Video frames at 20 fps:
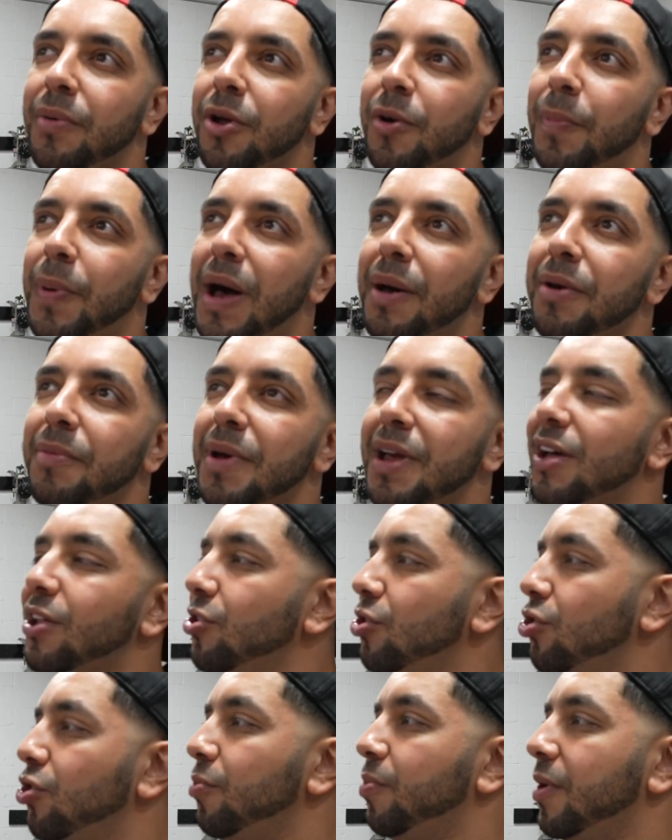It'll probably make a
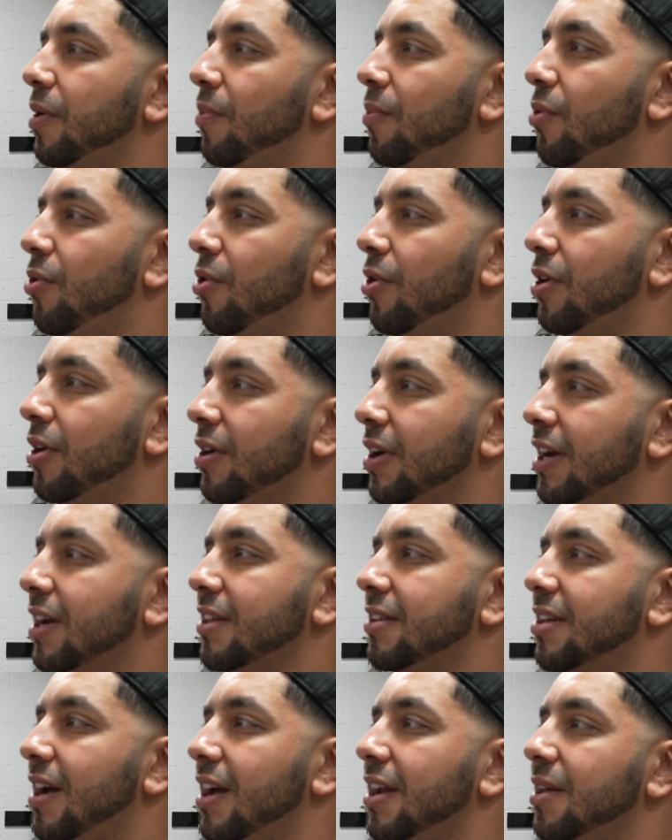little bit more, like
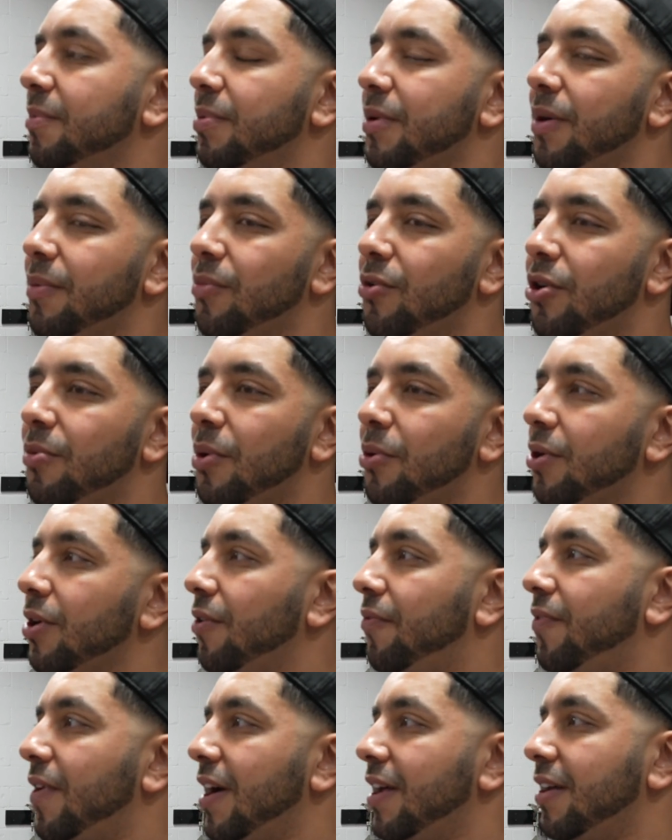a tiny bit more, but we're
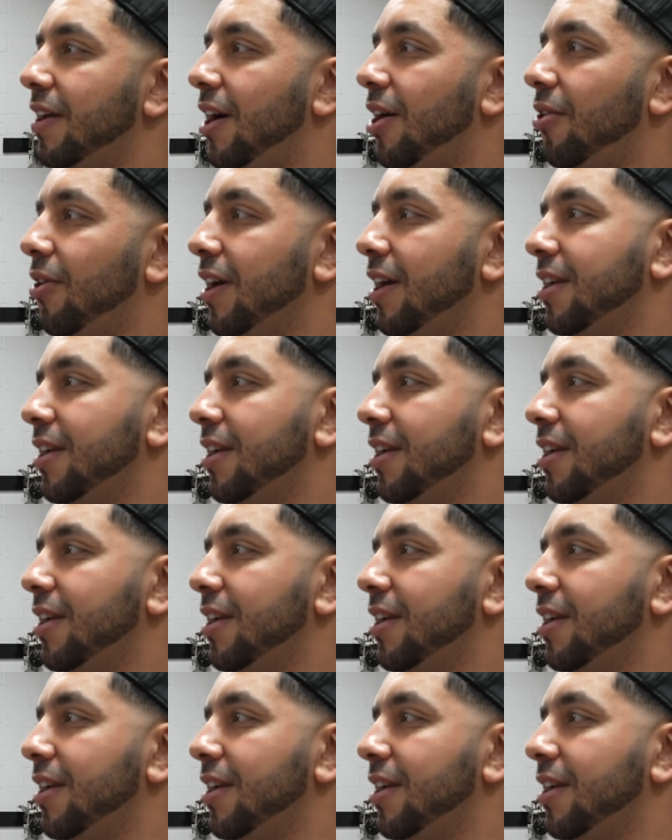going to find out.